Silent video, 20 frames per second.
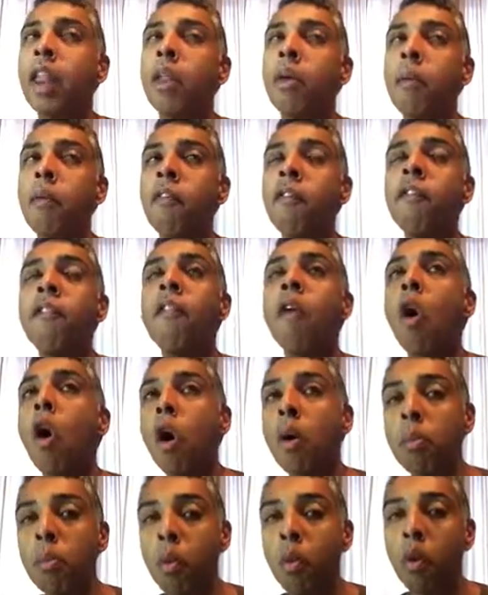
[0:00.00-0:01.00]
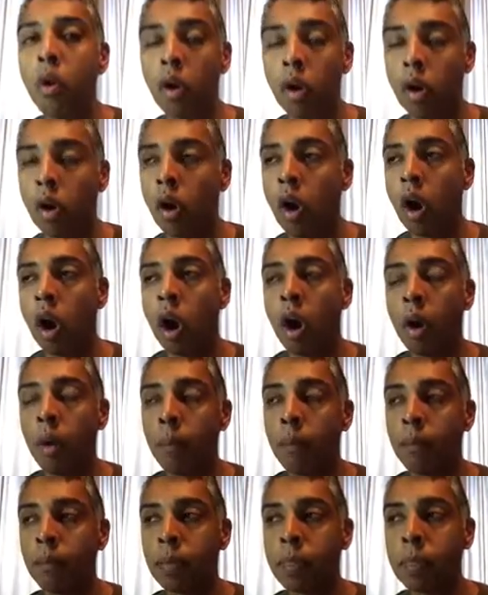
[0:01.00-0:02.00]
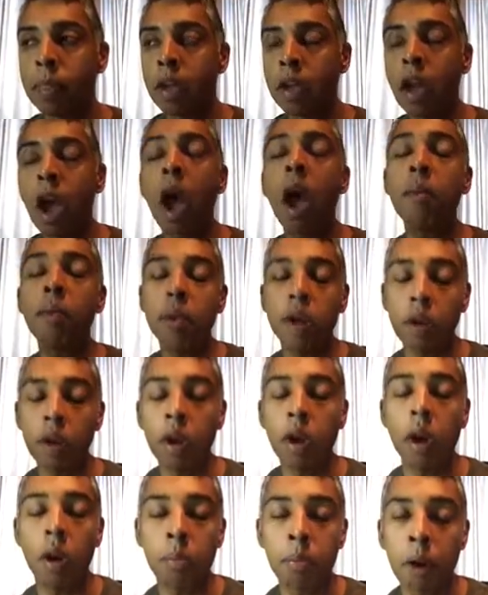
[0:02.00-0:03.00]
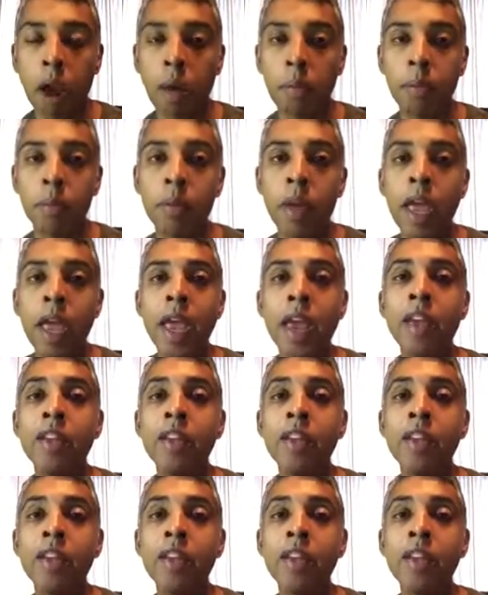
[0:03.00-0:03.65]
and the far more common problem,